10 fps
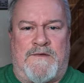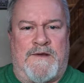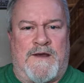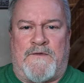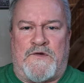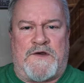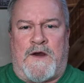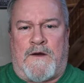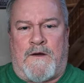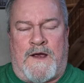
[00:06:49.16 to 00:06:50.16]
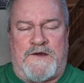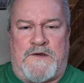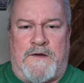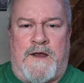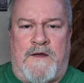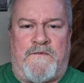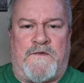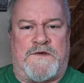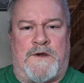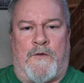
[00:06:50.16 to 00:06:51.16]
never share. I shouldn't have
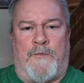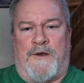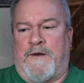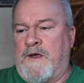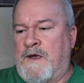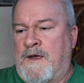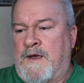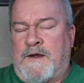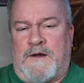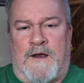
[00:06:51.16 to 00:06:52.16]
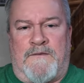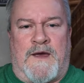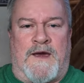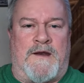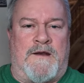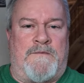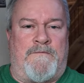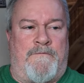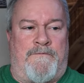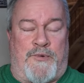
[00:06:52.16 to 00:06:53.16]
to share, but, you know, I've got a
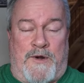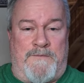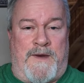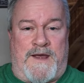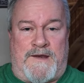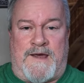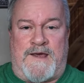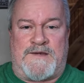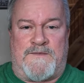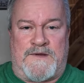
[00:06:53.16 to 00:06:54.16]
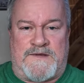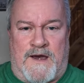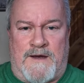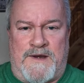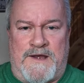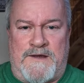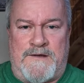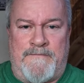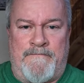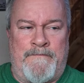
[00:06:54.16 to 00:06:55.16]
pretty bad case of
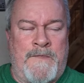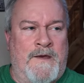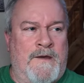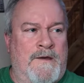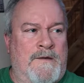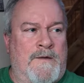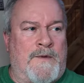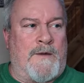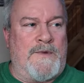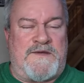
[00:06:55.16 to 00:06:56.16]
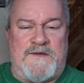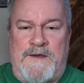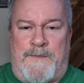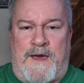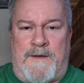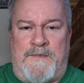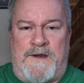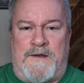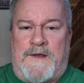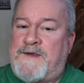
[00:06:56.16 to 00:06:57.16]
insomnia, probably sleep
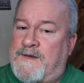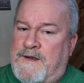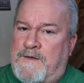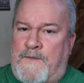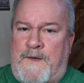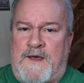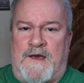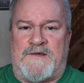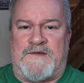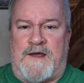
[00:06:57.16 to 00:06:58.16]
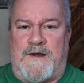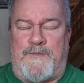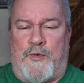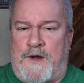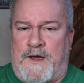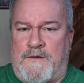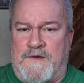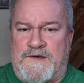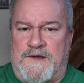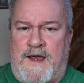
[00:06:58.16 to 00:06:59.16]
apnea. That's another thing I set up when I
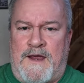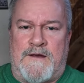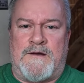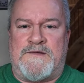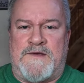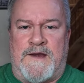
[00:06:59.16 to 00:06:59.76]
was in town, is